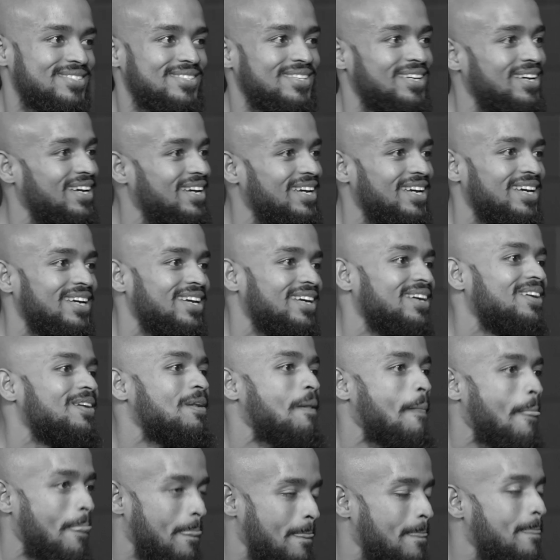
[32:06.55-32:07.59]
Yeah, because it's
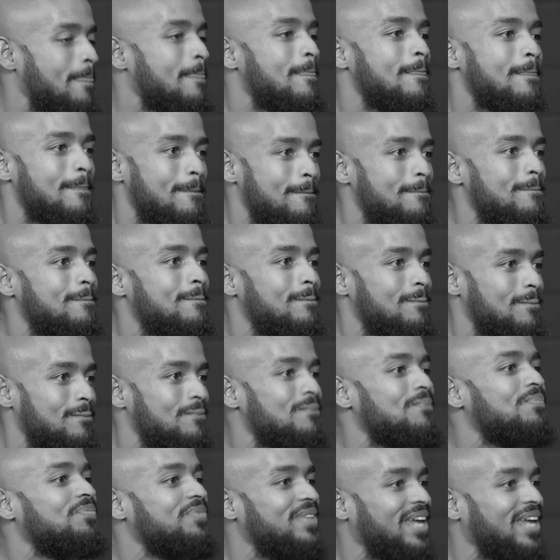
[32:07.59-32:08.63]
one. It's one.